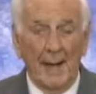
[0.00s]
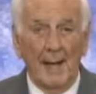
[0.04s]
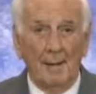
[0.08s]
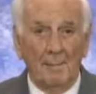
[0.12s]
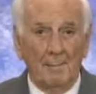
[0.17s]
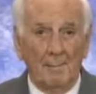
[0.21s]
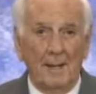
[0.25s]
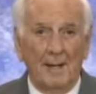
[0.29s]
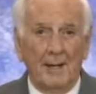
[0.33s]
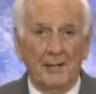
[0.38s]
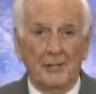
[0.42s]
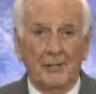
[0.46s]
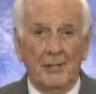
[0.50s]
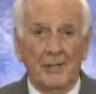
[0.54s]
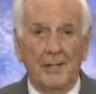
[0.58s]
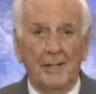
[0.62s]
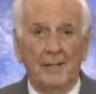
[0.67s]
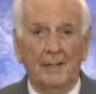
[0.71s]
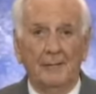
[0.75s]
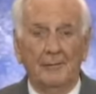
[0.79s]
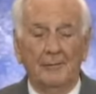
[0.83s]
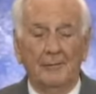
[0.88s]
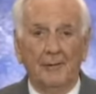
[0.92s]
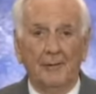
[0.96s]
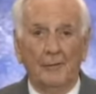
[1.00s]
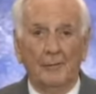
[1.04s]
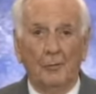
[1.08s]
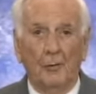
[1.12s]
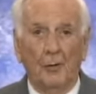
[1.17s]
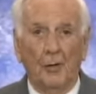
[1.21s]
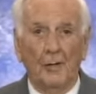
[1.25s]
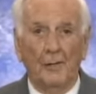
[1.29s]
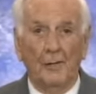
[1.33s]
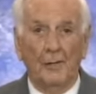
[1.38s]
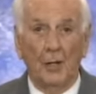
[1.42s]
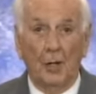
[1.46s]
remind myself
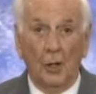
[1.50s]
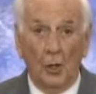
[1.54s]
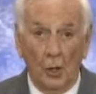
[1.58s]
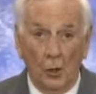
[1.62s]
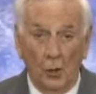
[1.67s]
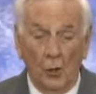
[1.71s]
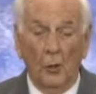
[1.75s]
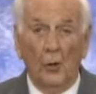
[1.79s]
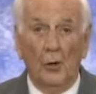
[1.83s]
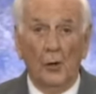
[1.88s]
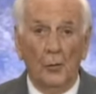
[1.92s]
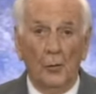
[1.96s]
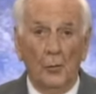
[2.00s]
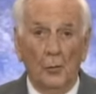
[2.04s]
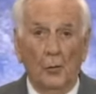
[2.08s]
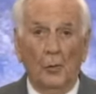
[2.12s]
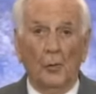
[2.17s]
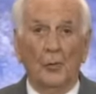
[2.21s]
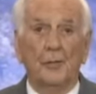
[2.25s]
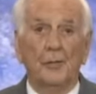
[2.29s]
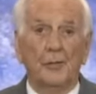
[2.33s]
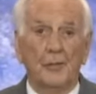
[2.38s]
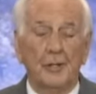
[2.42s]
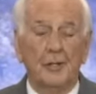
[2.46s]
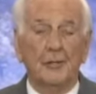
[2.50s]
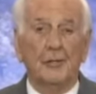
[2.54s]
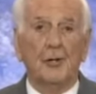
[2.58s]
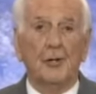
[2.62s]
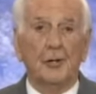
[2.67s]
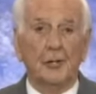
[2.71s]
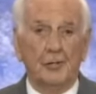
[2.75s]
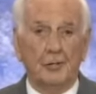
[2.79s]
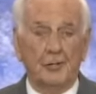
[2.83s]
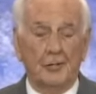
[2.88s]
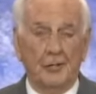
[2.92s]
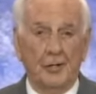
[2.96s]
of what the Lord wants the
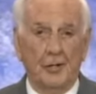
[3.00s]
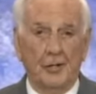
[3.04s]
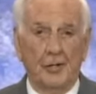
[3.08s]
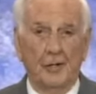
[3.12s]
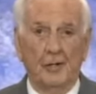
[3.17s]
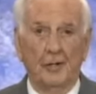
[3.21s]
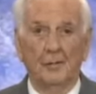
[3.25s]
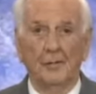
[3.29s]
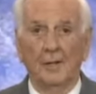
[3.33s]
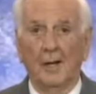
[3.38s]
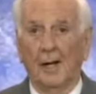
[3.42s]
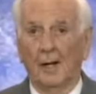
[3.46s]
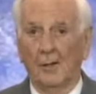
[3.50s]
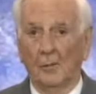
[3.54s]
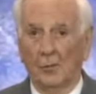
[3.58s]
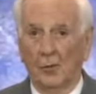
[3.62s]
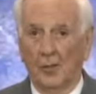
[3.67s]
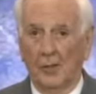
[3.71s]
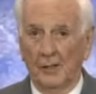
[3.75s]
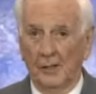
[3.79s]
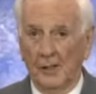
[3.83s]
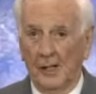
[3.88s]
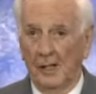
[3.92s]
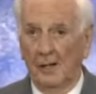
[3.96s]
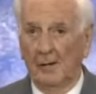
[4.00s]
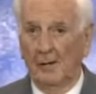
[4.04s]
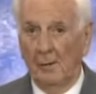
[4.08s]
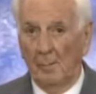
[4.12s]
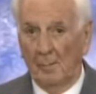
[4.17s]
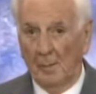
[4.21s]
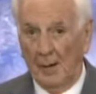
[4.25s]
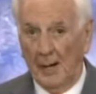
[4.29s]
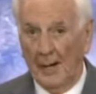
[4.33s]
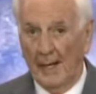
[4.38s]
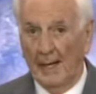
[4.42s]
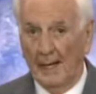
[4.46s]
church to do, not what
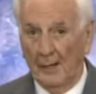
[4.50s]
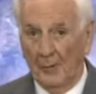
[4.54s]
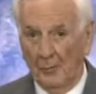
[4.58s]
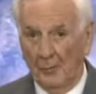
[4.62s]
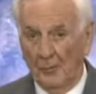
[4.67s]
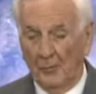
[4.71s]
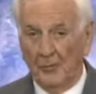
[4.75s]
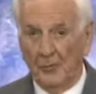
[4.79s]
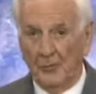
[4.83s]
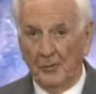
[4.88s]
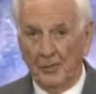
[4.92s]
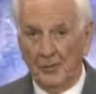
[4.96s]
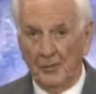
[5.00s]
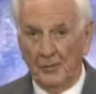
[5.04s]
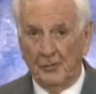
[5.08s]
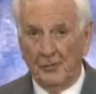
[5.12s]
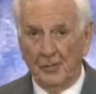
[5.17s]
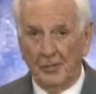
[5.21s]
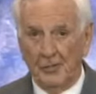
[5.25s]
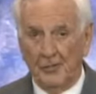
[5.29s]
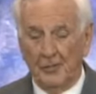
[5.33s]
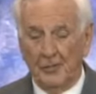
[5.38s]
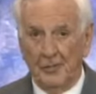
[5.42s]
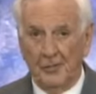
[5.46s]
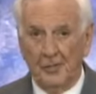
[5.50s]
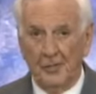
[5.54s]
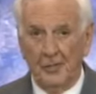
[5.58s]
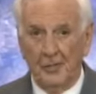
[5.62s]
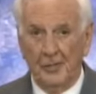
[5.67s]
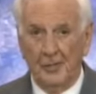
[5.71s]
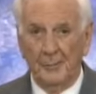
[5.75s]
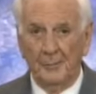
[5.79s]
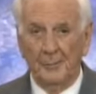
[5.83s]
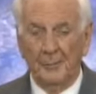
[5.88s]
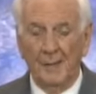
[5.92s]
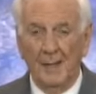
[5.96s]
Gary Bradley wants the church
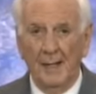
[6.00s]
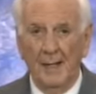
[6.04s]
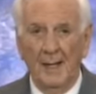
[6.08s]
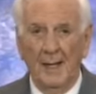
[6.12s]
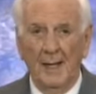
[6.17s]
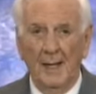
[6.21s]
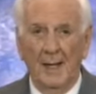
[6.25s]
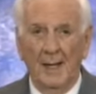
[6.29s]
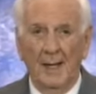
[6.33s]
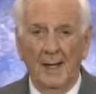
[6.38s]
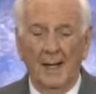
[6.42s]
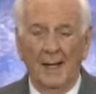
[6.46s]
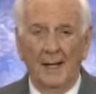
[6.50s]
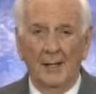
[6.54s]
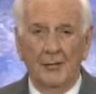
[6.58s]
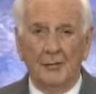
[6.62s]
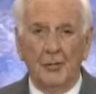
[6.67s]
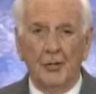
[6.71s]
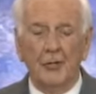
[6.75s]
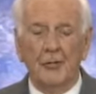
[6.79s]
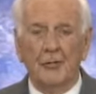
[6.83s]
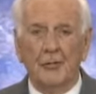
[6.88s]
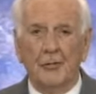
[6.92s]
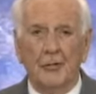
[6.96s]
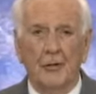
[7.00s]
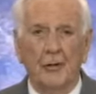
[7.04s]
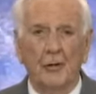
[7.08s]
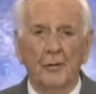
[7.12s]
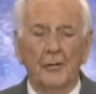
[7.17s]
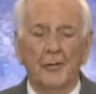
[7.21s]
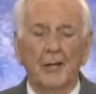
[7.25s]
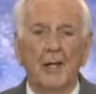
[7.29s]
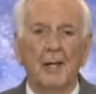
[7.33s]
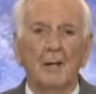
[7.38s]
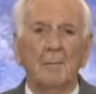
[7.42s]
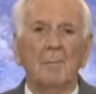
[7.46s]
to do. Uh, church
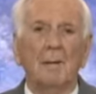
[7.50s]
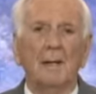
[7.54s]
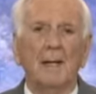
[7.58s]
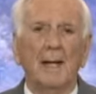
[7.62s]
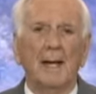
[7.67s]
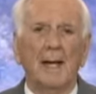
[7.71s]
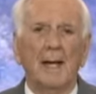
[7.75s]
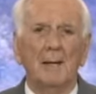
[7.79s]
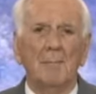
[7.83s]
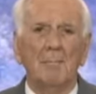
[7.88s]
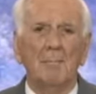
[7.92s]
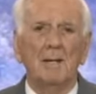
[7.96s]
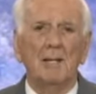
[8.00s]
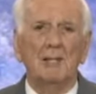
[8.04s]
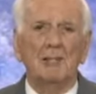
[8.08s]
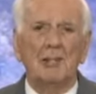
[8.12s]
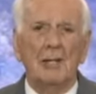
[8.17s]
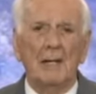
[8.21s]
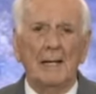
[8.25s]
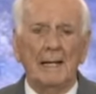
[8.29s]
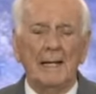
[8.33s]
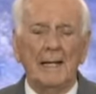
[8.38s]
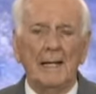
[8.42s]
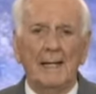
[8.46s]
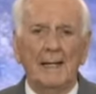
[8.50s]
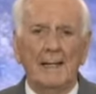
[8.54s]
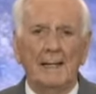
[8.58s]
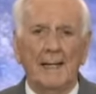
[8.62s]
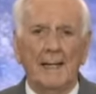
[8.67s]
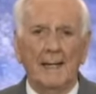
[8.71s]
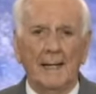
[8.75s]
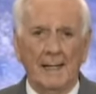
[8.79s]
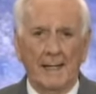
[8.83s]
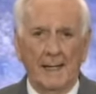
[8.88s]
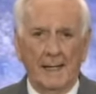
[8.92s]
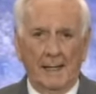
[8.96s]
growth can be a
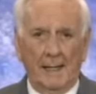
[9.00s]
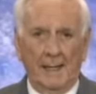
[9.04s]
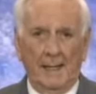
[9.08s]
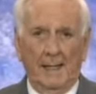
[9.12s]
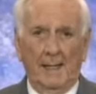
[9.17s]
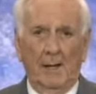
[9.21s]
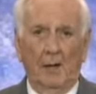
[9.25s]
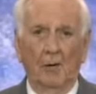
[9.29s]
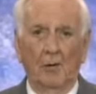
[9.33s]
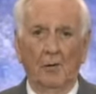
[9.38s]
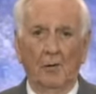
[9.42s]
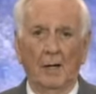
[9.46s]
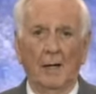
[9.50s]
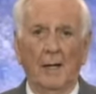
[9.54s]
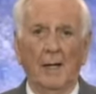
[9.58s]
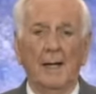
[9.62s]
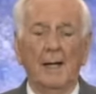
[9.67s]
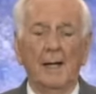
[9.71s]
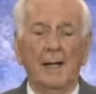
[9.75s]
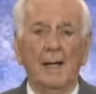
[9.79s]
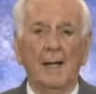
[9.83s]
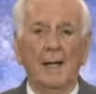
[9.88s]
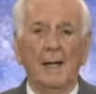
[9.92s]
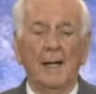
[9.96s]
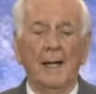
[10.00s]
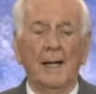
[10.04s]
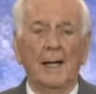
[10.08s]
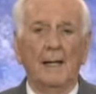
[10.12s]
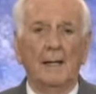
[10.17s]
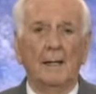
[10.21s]
misleading thing. It can only,